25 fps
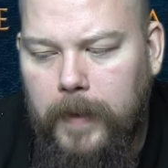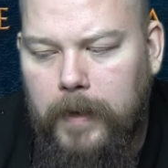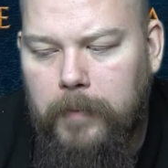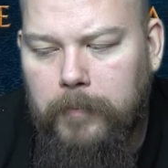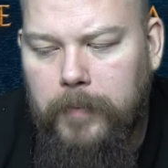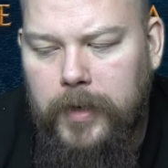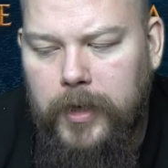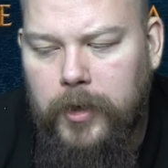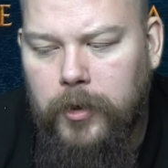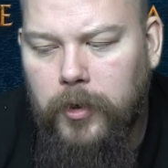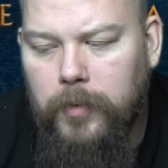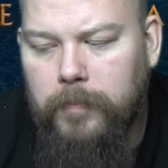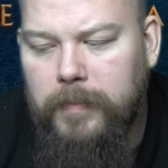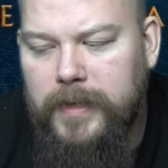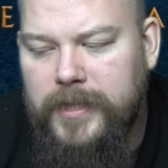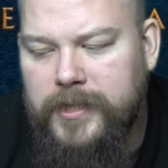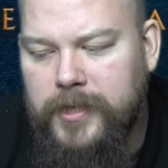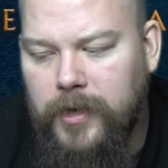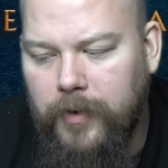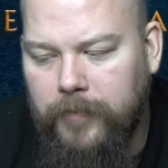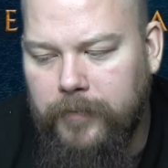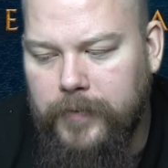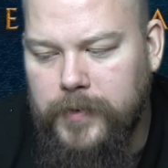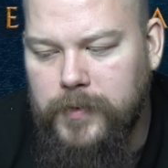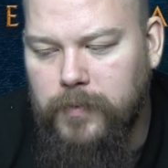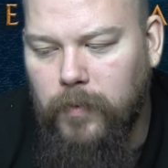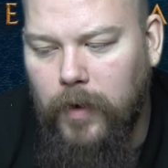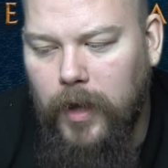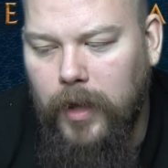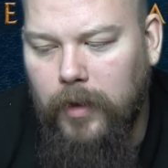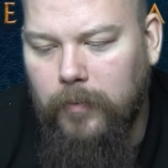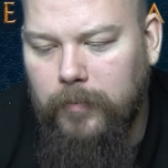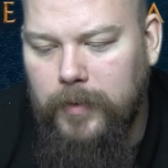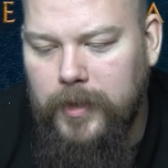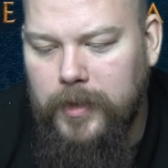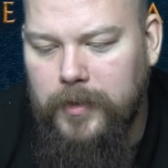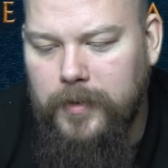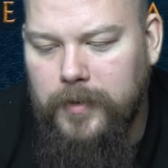But it could be tough as
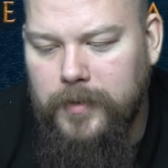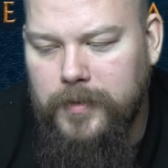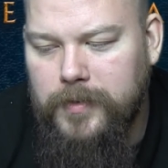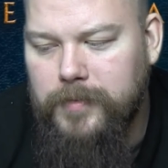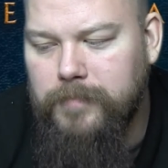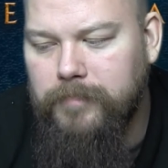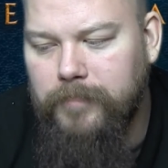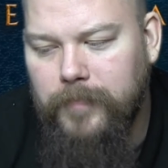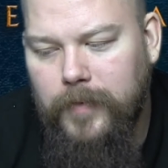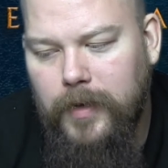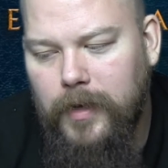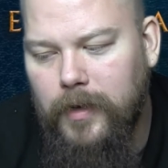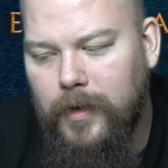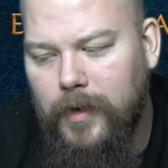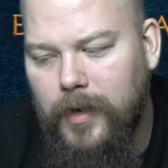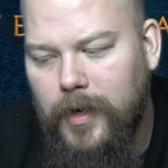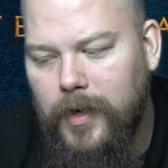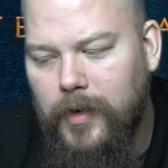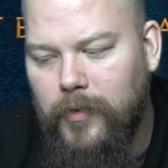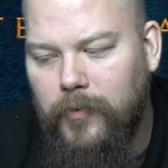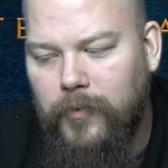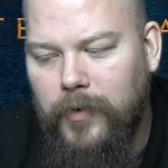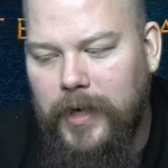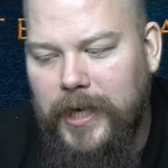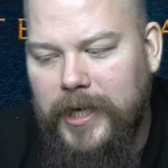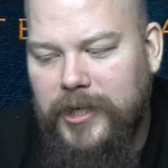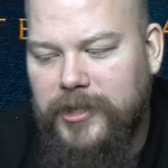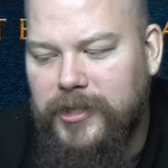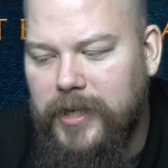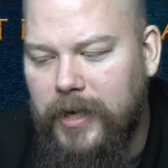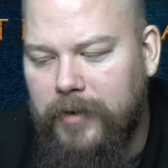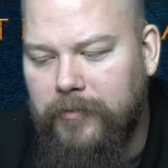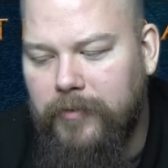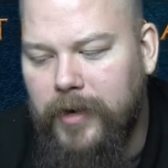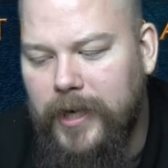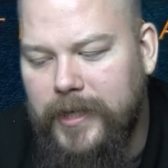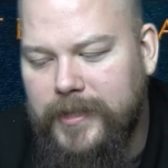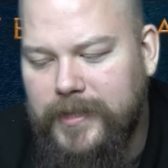well, because
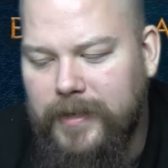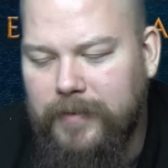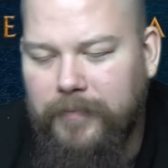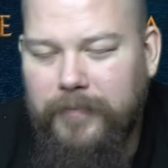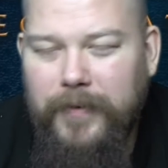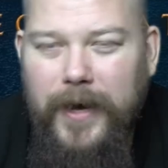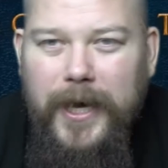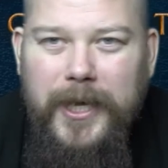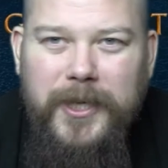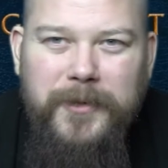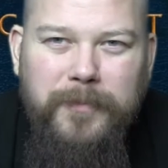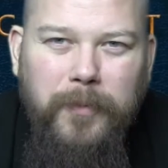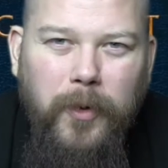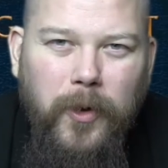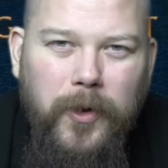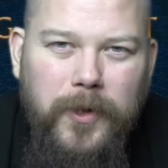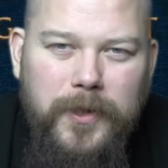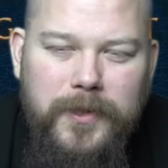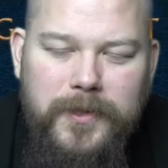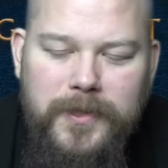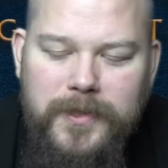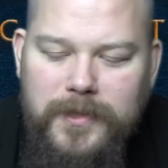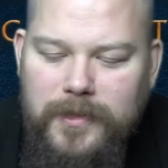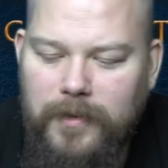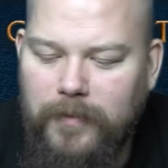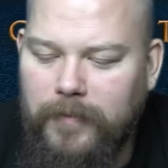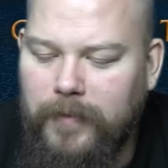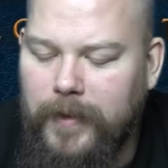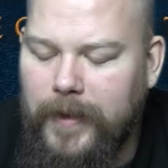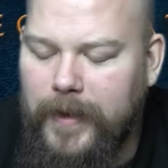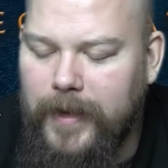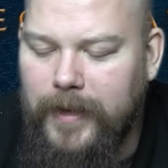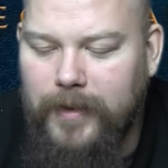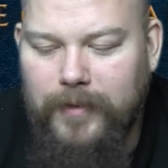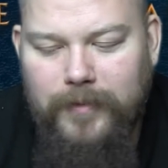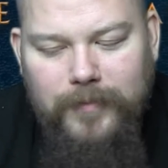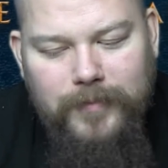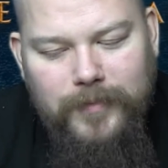regenerating fate points, stuff
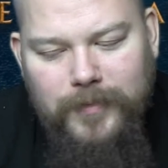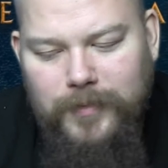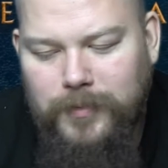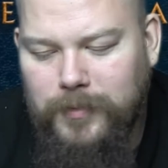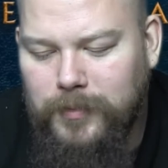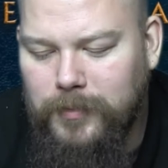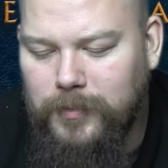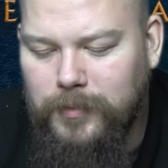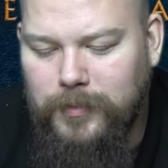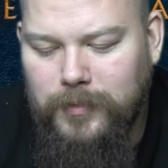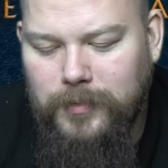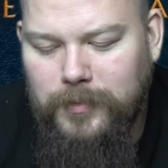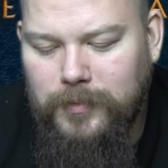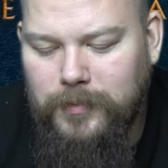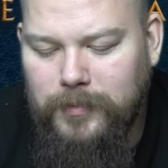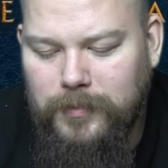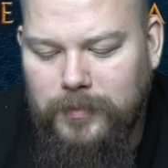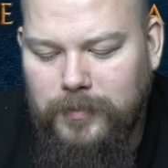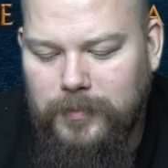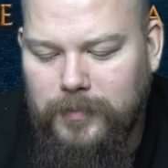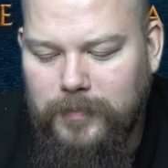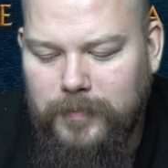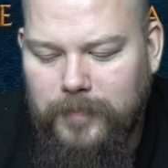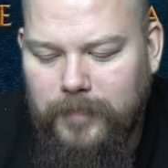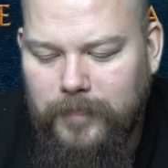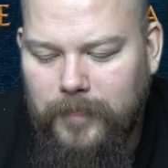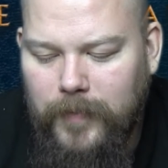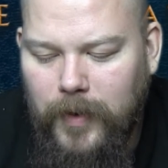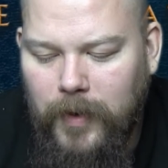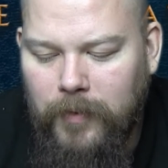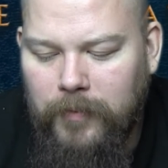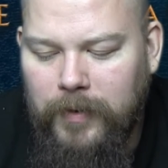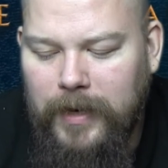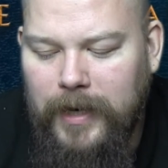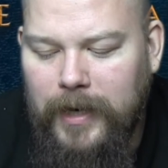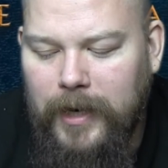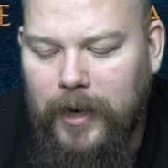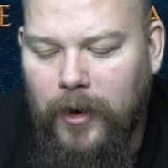like that. Ooh, I
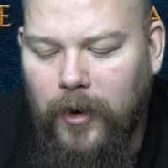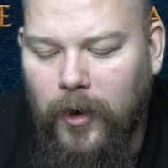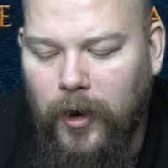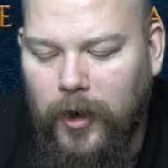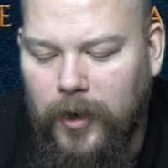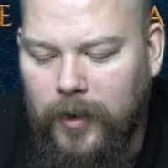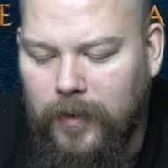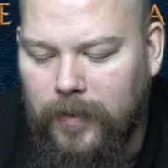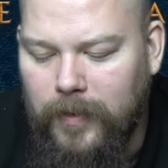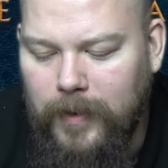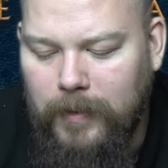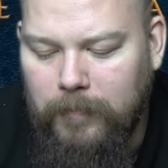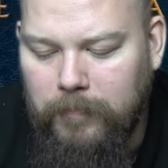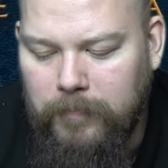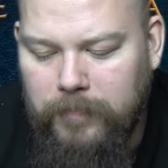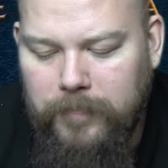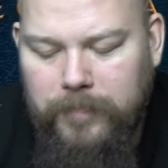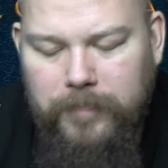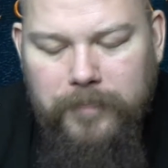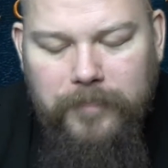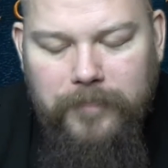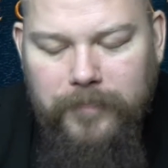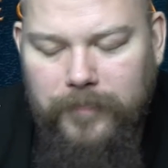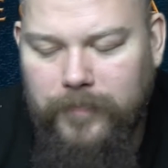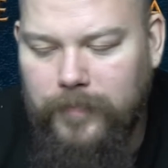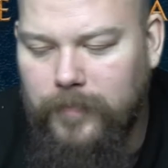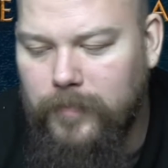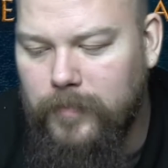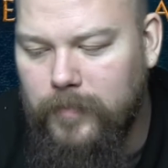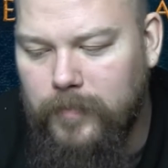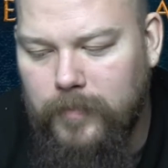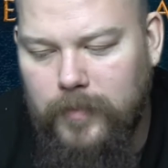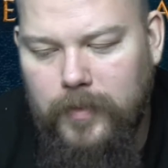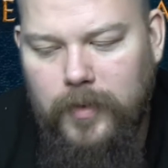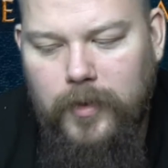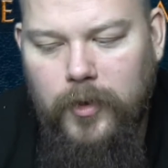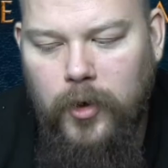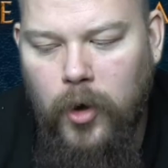really like the
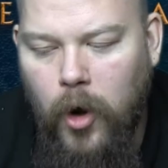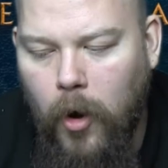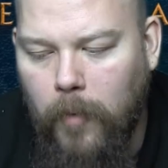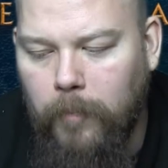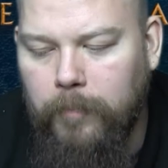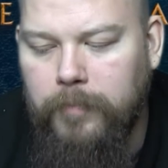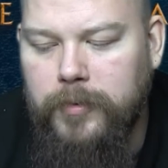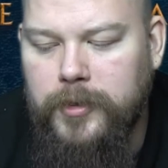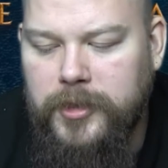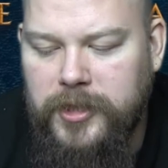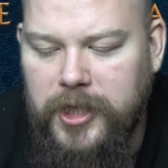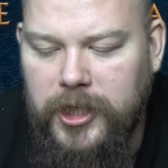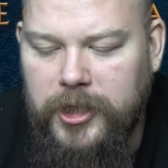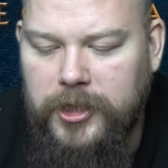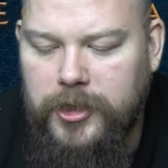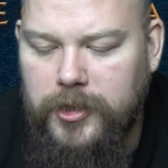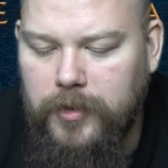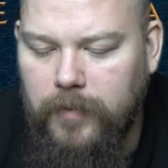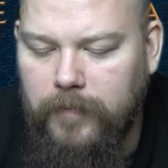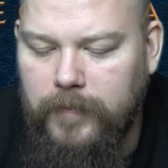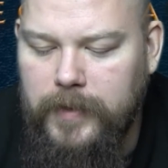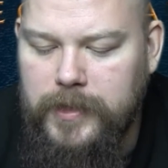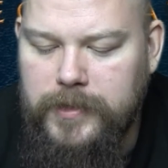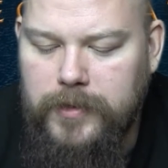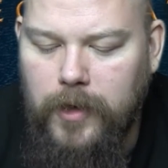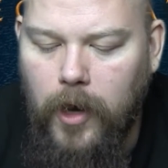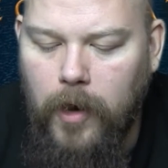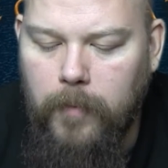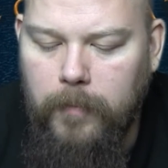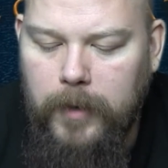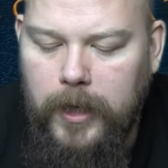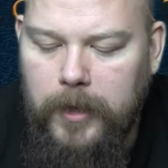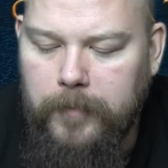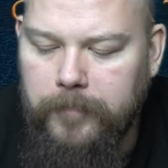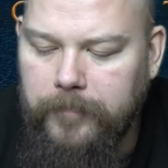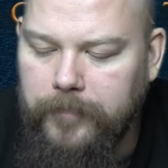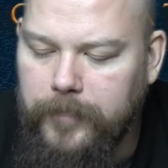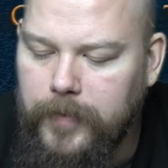composition of this army.